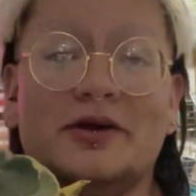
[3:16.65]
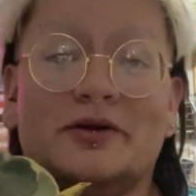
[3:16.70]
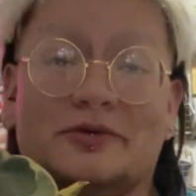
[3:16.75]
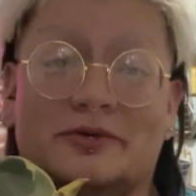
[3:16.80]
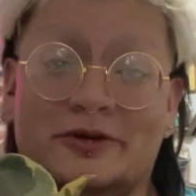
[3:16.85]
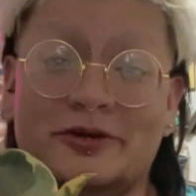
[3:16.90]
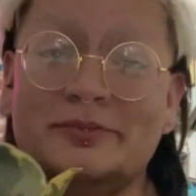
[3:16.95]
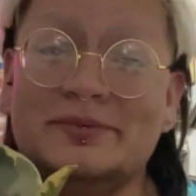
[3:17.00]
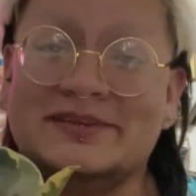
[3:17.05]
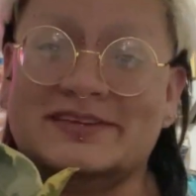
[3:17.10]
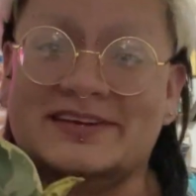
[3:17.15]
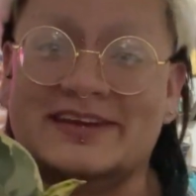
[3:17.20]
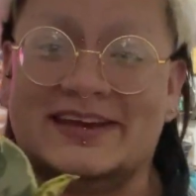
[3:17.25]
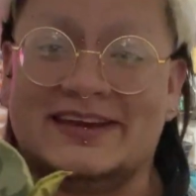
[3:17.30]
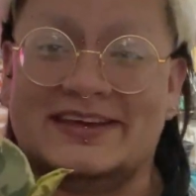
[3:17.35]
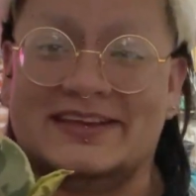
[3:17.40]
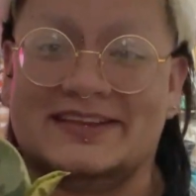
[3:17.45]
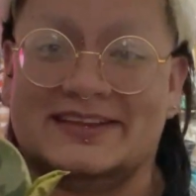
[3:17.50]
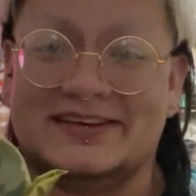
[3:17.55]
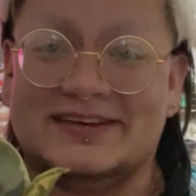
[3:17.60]
Ruby
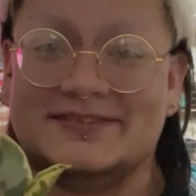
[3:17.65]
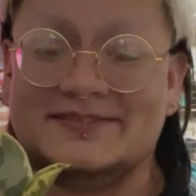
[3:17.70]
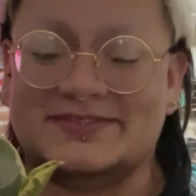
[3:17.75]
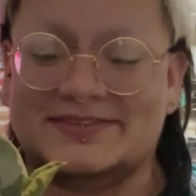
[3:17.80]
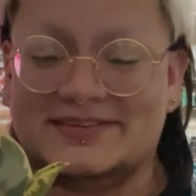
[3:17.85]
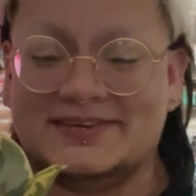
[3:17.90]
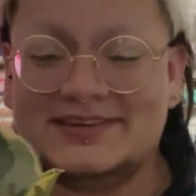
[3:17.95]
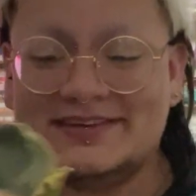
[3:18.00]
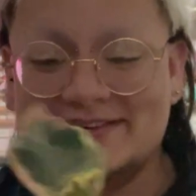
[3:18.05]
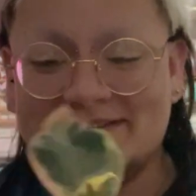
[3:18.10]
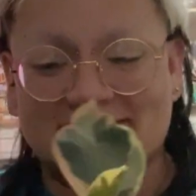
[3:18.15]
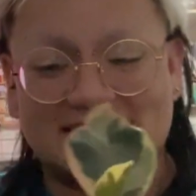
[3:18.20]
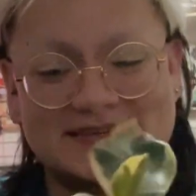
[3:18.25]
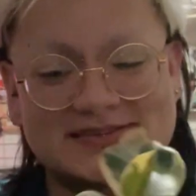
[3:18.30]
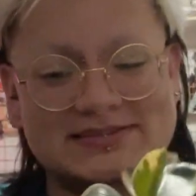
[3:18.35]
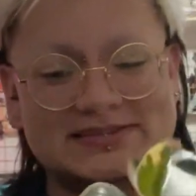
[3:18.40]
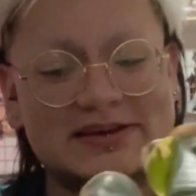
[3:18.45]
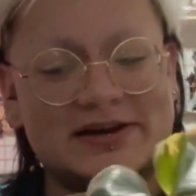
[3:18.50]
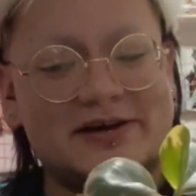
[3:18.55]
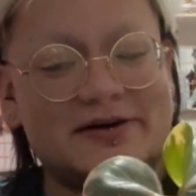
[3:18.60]
Taneki leaves.
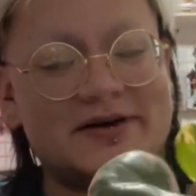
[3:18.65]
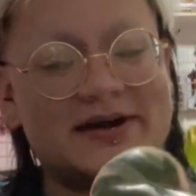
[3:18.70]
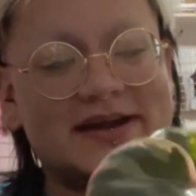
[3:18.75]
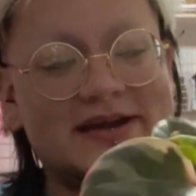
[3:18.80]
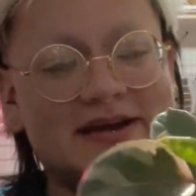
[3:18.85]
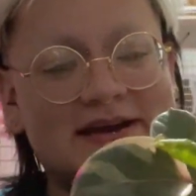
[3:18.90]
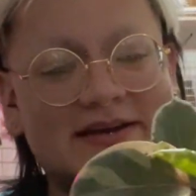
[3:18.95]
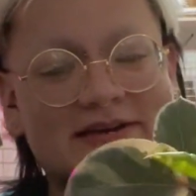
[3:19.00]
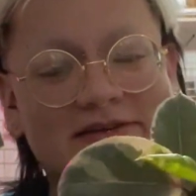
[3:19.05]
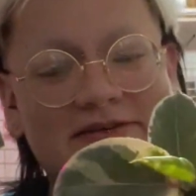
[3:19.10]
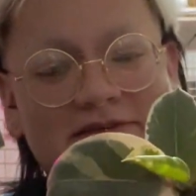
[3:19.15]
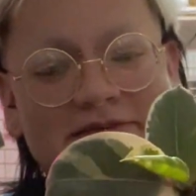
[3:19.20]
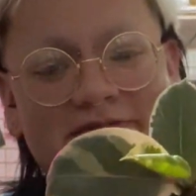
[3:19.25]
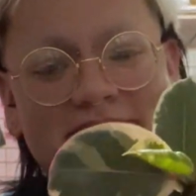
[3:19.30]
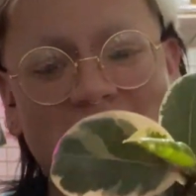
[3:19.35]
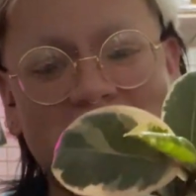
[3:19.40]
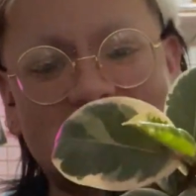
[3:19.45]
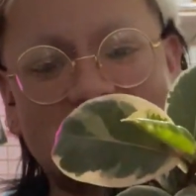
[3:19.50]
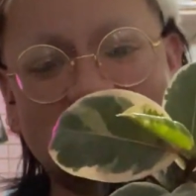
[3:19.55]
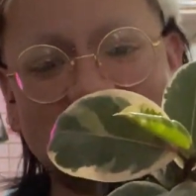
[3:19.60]
So I got a new
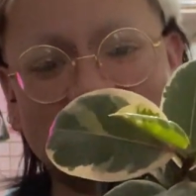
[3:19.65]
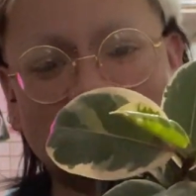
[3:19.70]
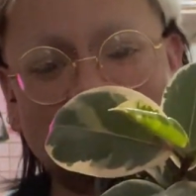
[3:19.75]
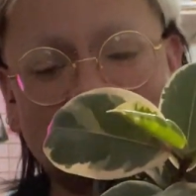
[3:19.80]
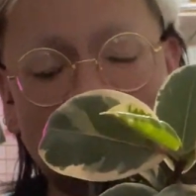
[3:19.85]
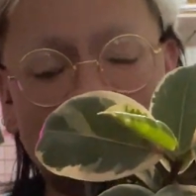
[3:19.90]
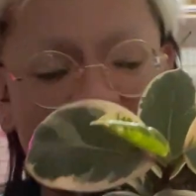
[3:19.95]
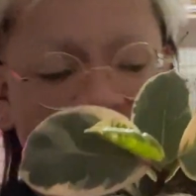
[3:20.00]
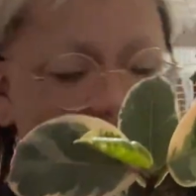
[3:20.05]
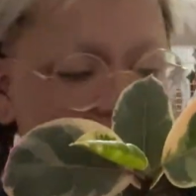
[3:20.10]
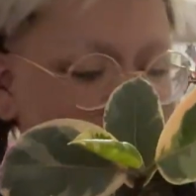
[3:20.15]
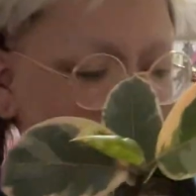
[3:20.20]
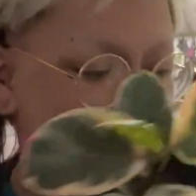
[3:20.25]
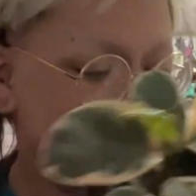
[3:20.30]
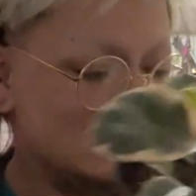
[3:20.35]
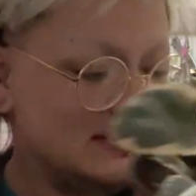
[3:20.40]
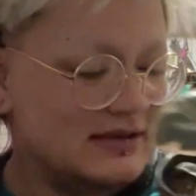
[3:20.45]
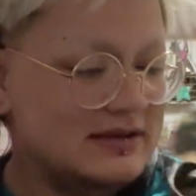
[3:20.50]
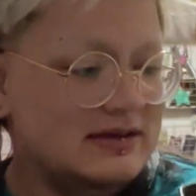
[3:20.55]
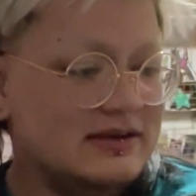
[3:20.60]
little Ficus Taneki.
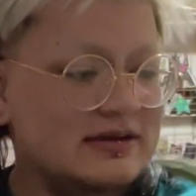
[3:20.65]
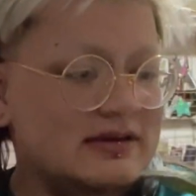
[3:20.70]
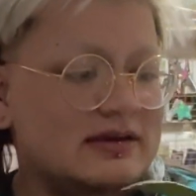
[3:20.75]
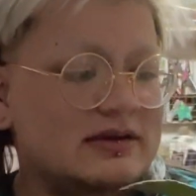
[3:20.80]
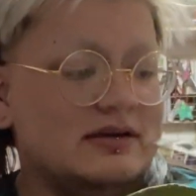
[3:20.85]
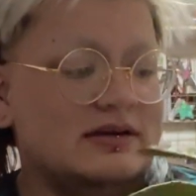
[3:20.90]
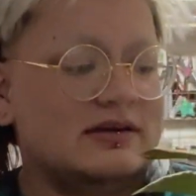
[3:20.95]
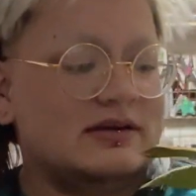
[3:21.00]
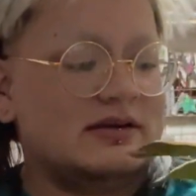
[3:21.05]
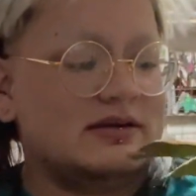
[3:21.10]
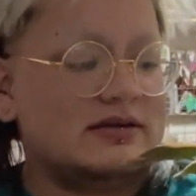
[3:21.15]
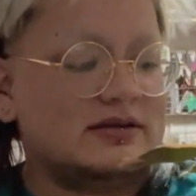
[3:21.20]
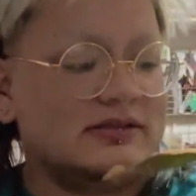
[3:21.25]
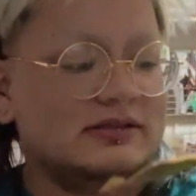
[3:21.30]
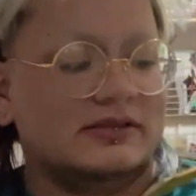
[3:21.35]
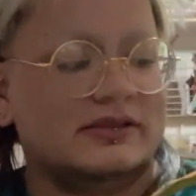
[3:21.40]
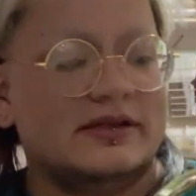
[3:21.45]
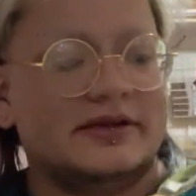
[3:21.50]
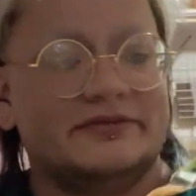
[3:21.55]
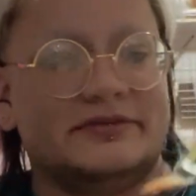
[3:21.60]

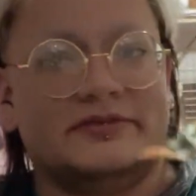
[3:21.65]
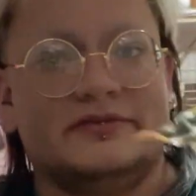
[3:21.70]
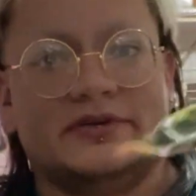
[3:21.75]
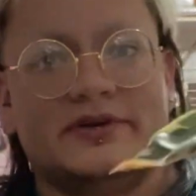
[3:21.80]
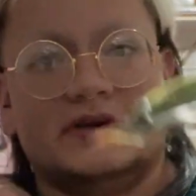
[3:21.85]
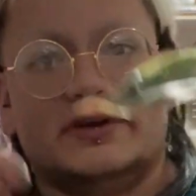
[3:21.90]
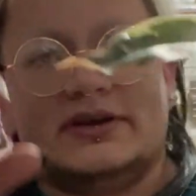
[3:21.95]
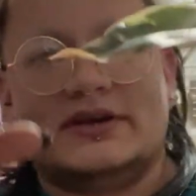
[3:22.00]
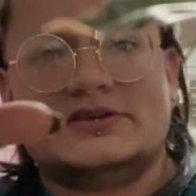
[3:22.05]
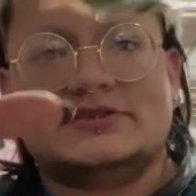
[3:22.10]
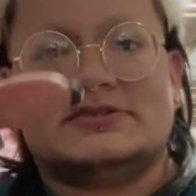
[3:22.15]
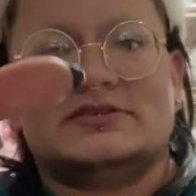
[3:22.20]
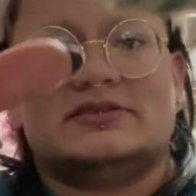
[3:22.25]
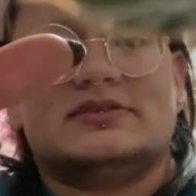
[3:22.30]
Love the variegation